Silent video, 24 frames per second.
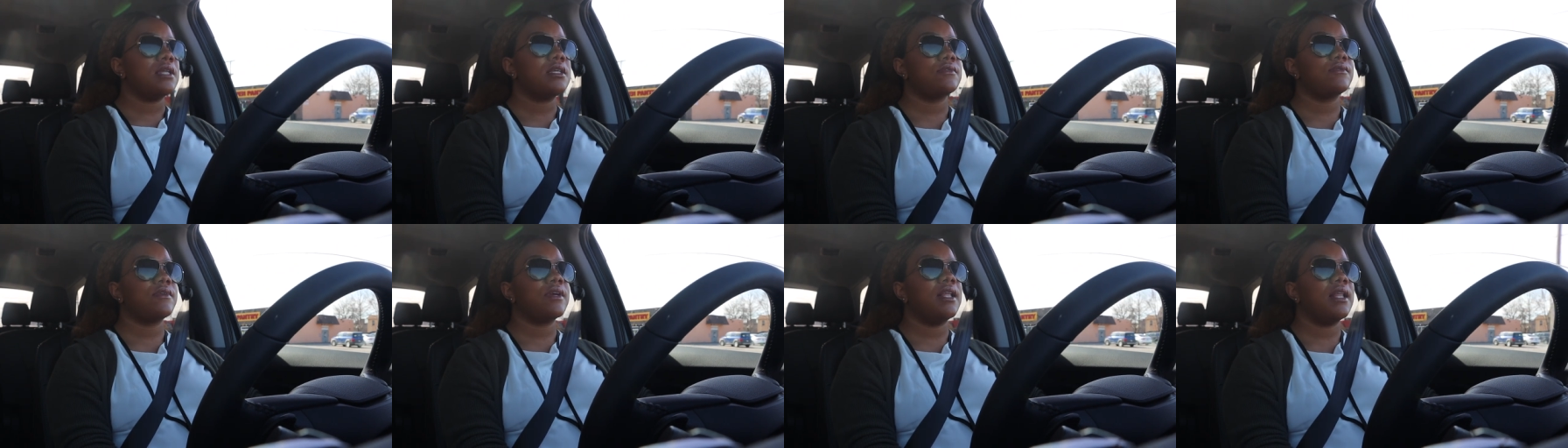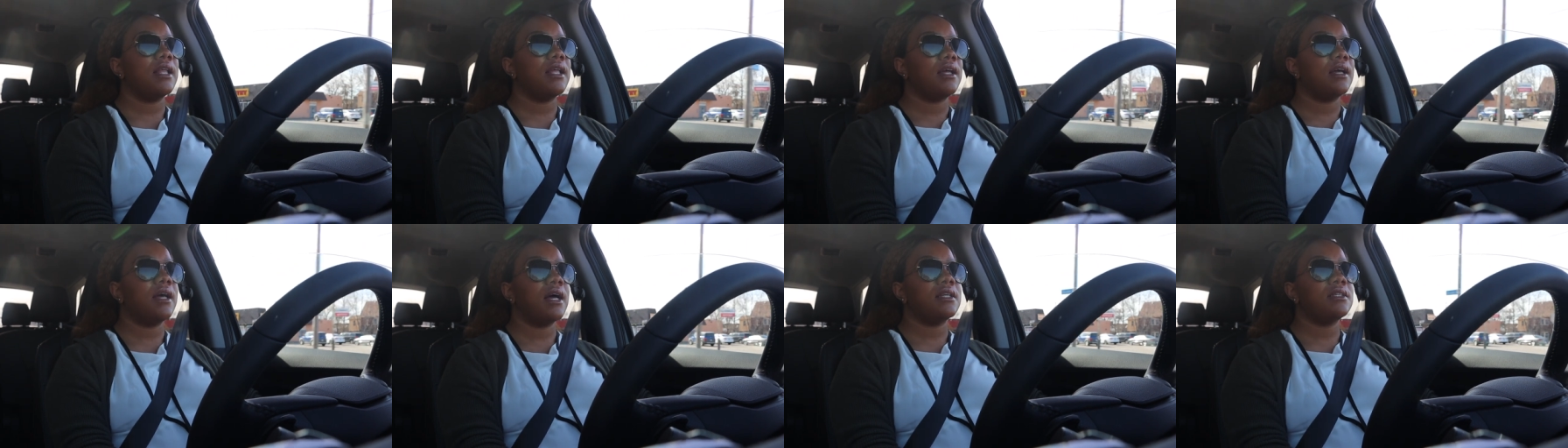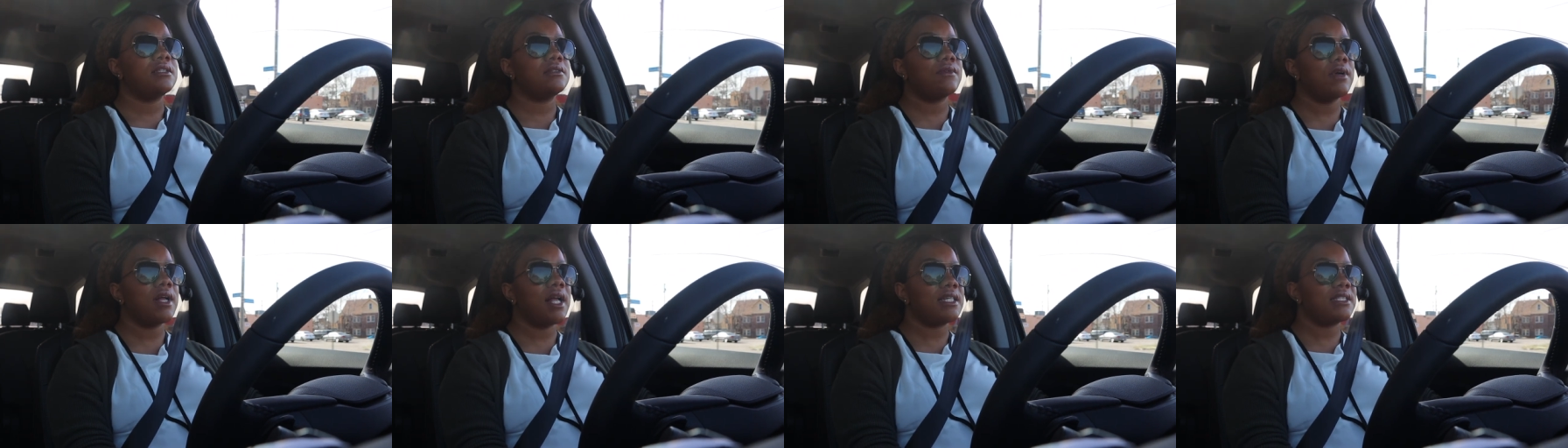just, real, I
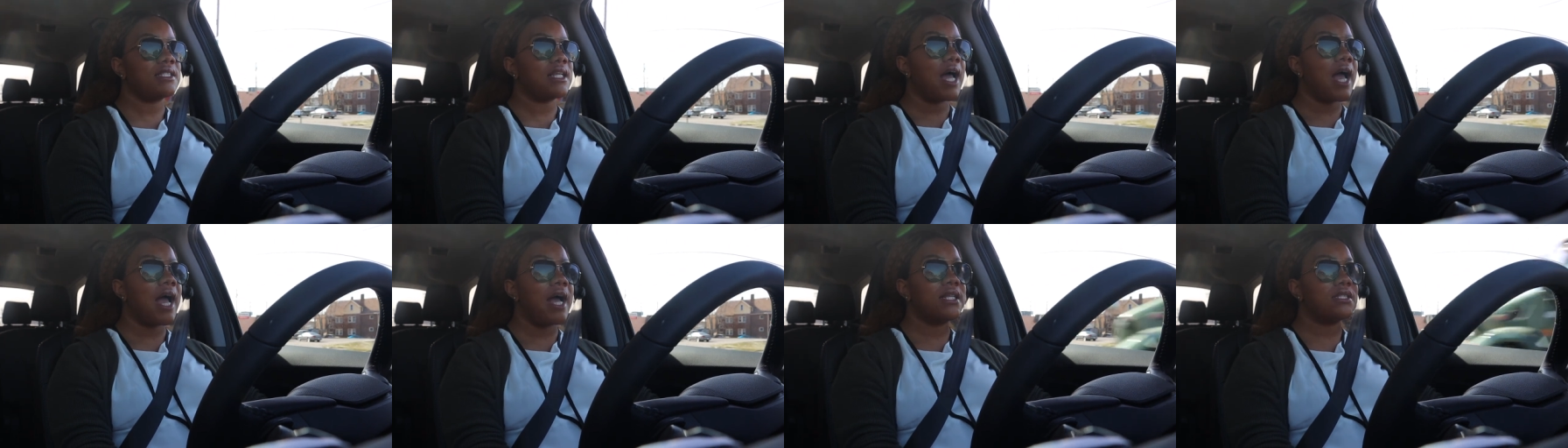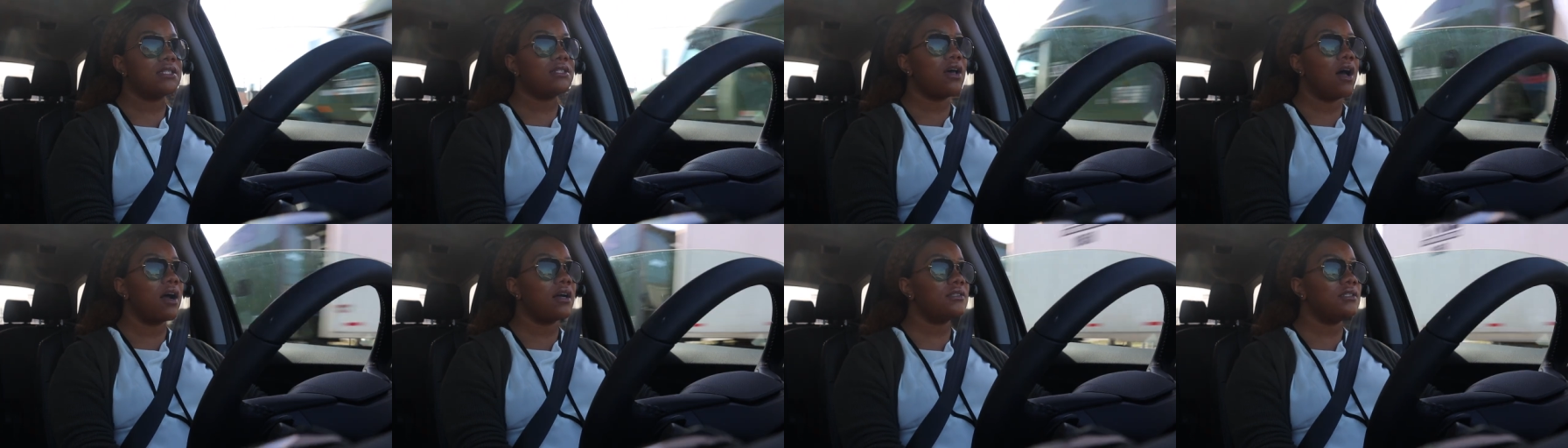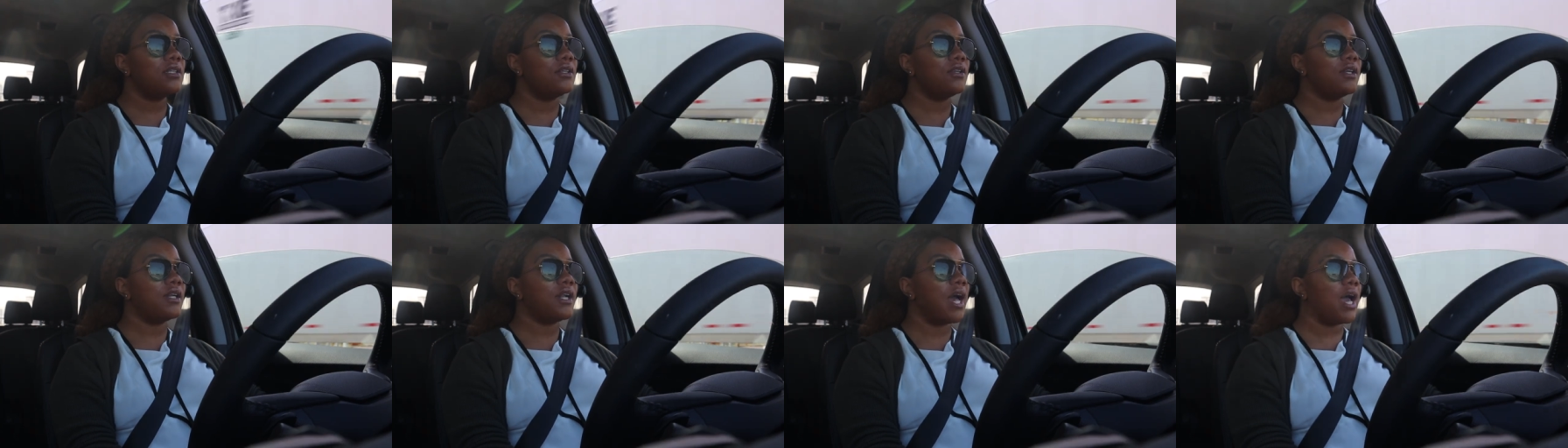just realized I hadn't talked to
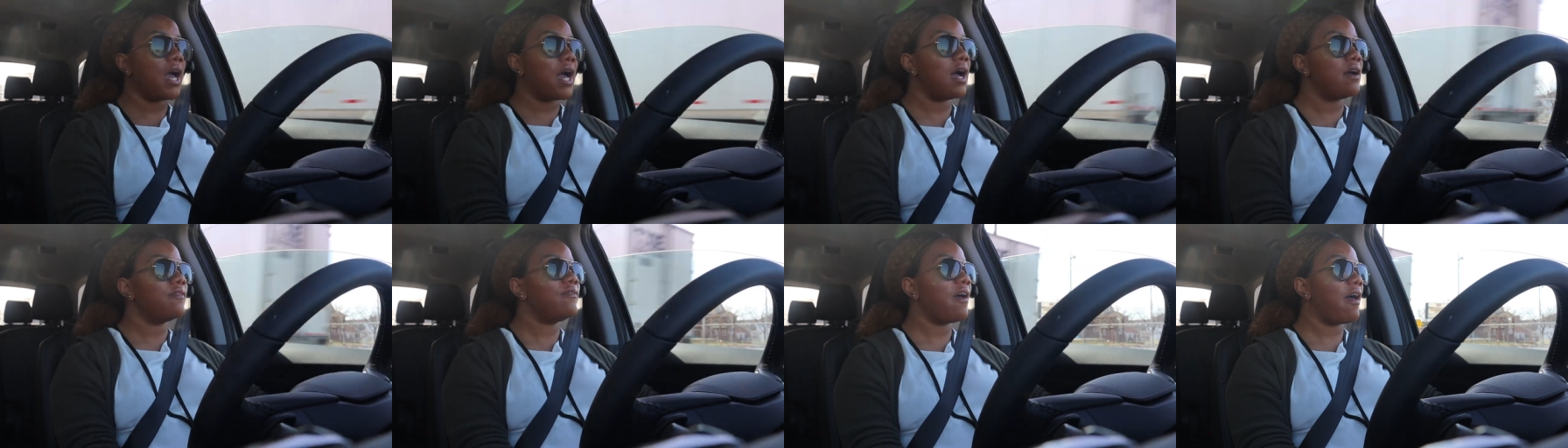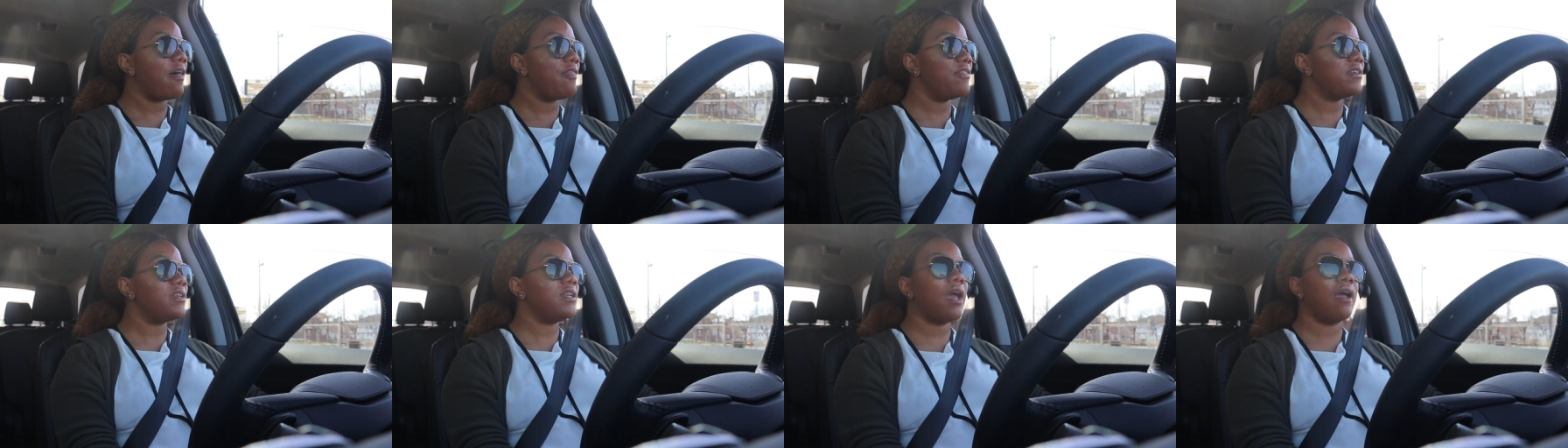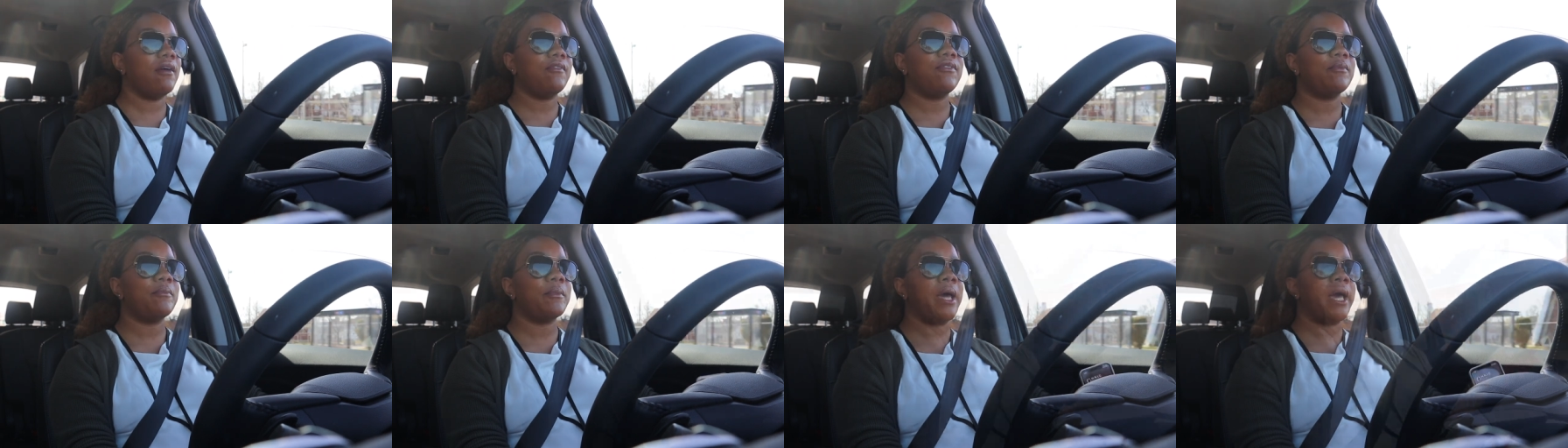you today. I've had the day
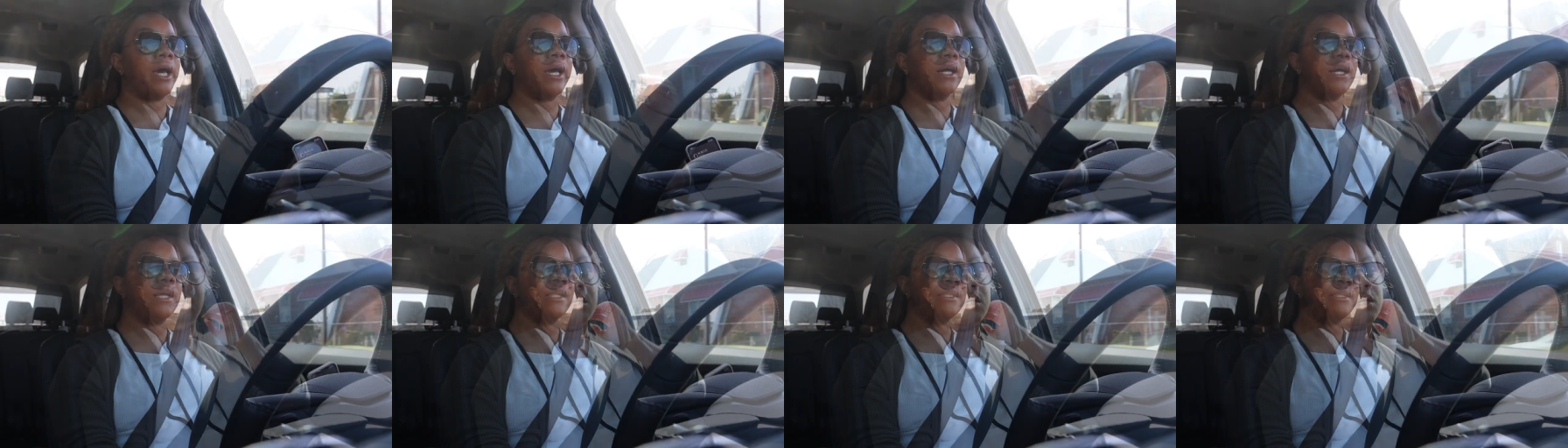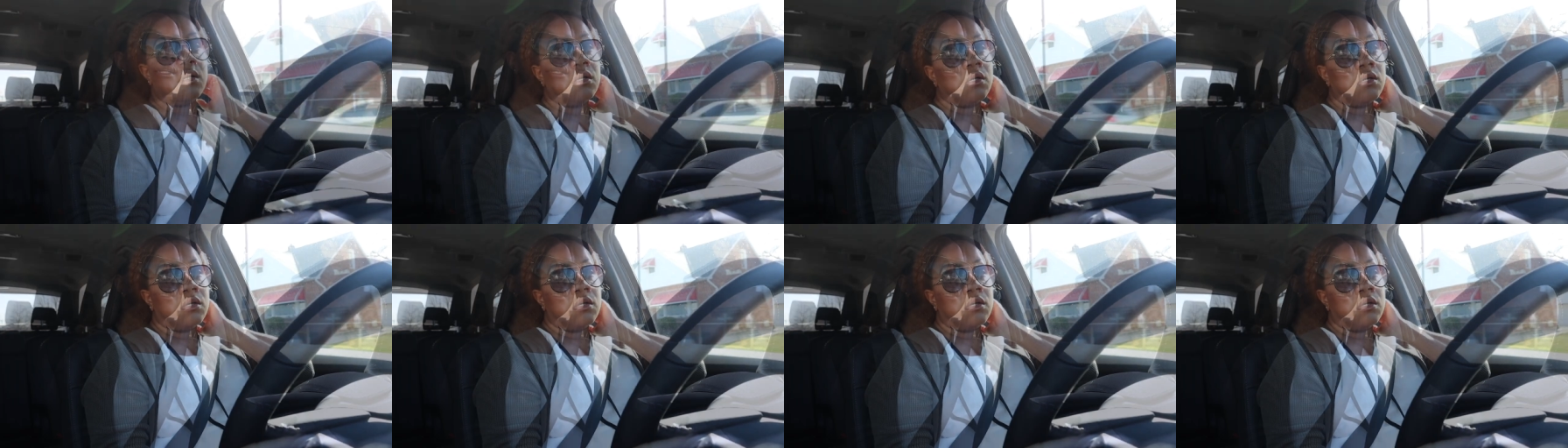from hell.